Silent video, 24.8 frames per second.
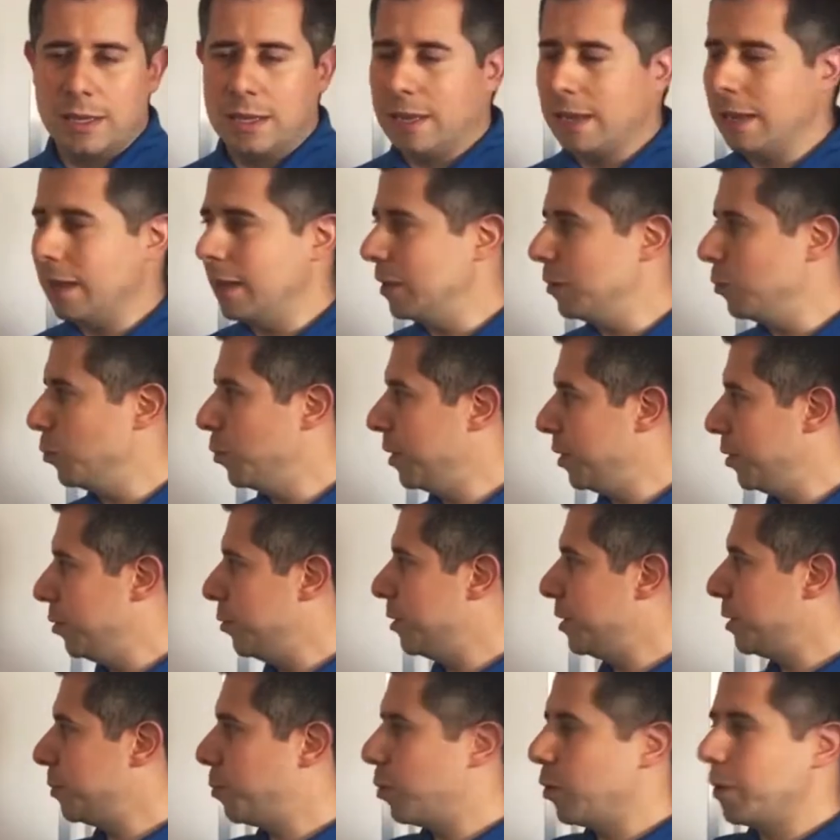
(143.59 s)
And we
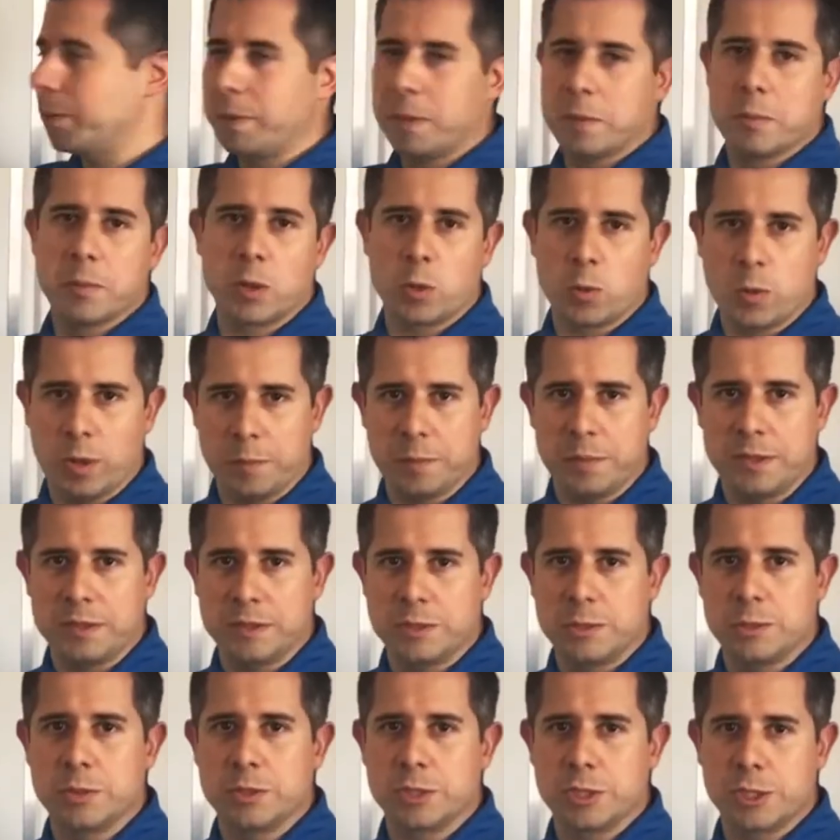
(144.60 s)
use premium
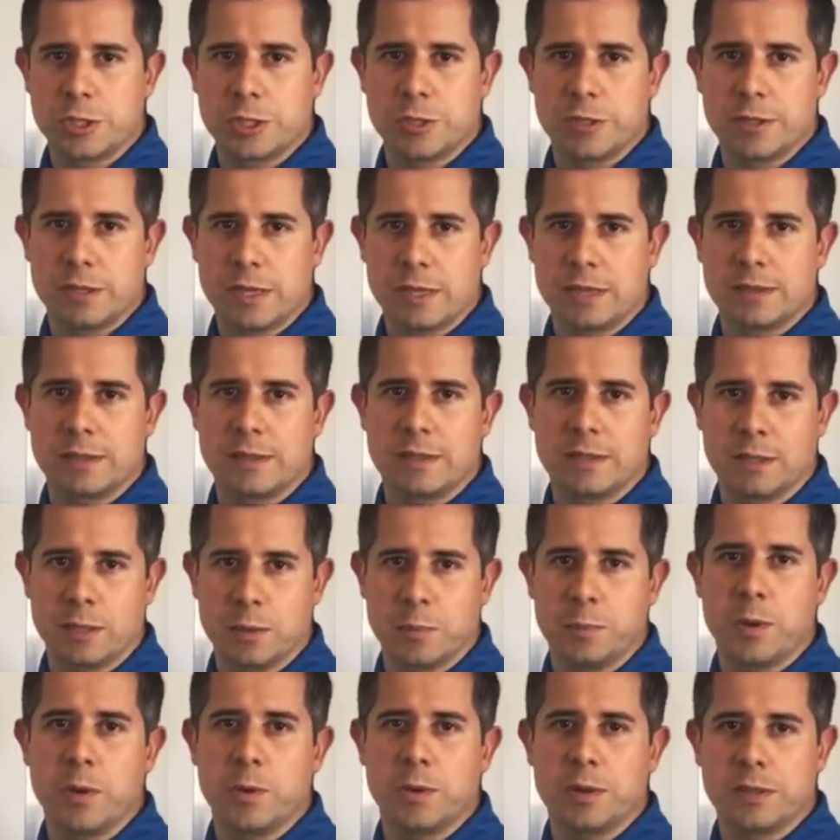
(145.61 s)
equipment to ensure that the
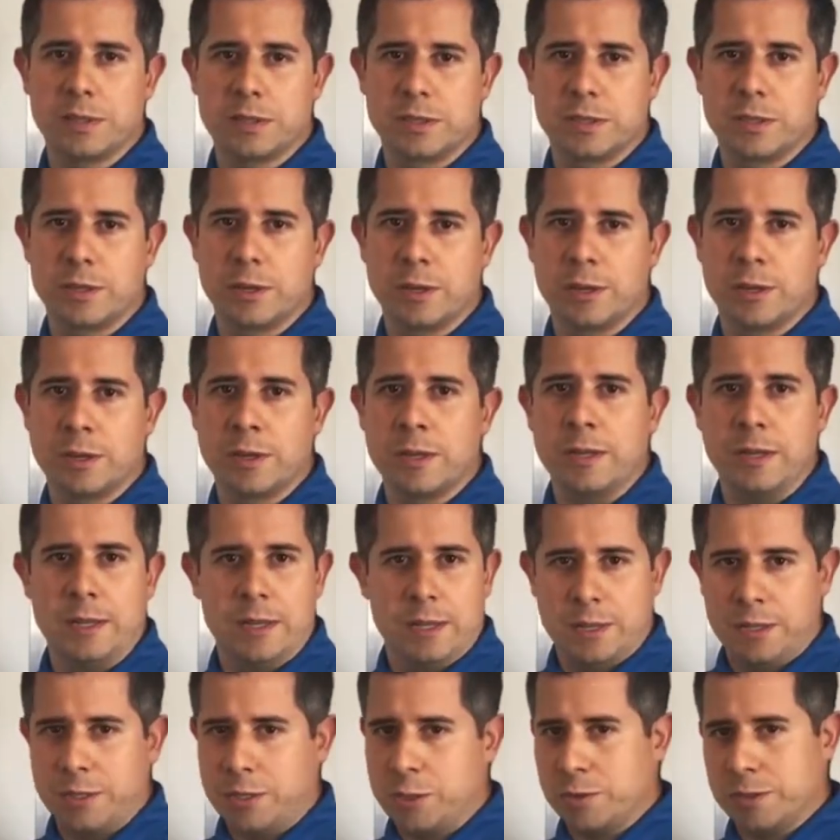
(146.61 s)
components are
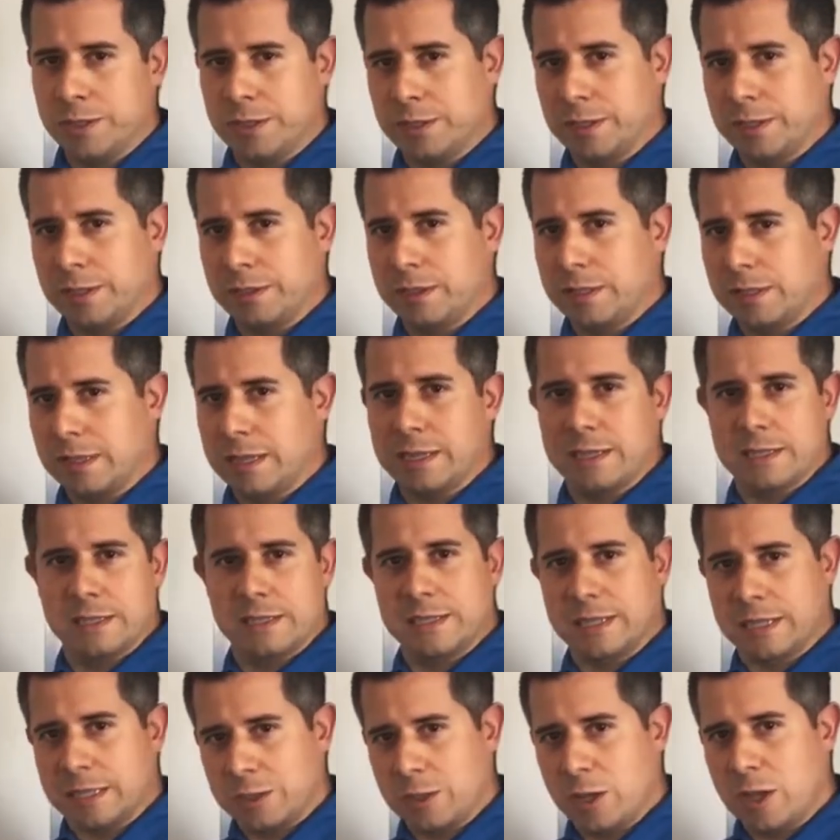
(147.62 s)
using the
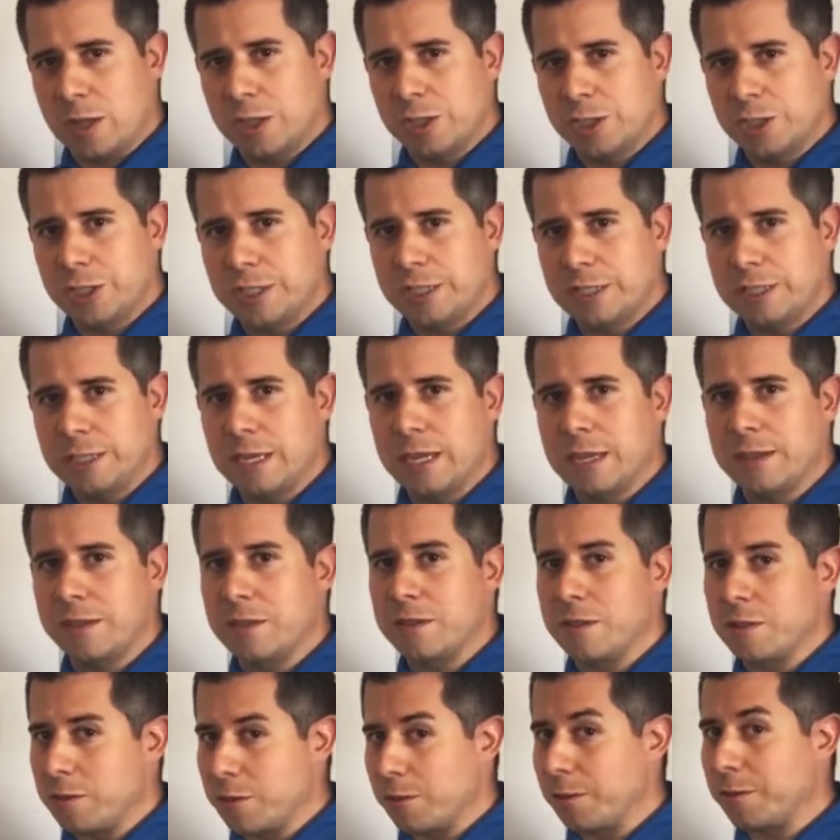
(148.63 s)
latest technology
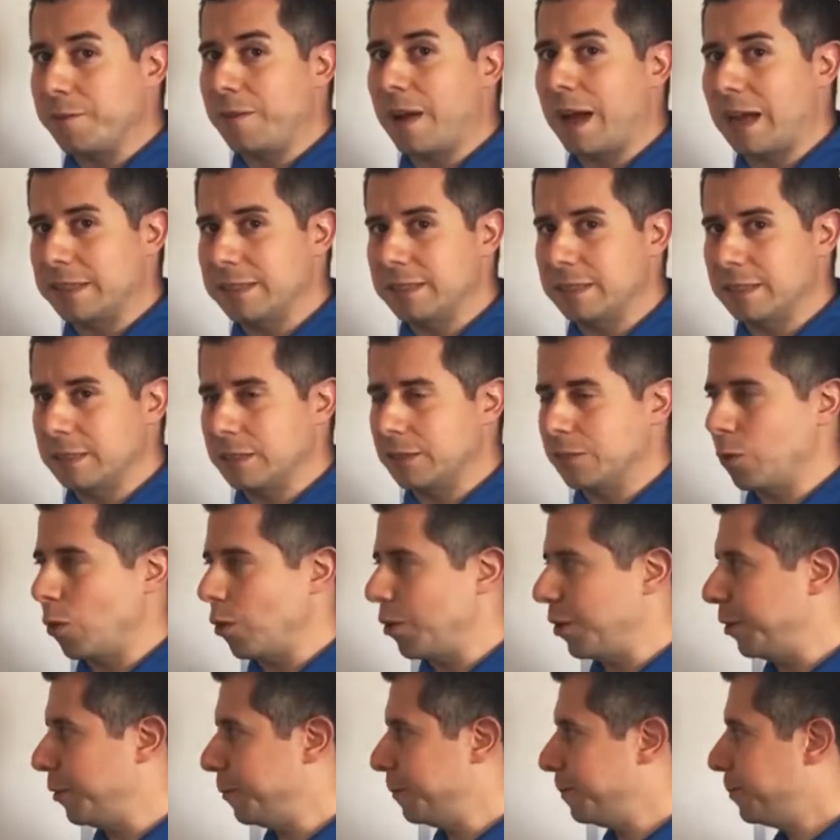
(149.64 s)
and they're fastest
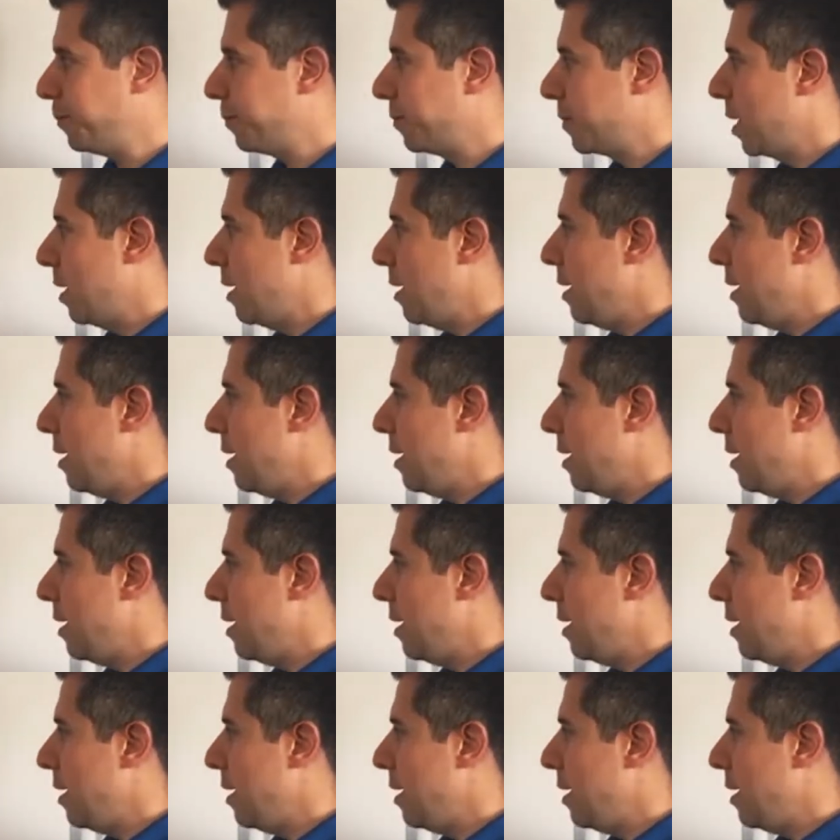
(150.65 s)
for you.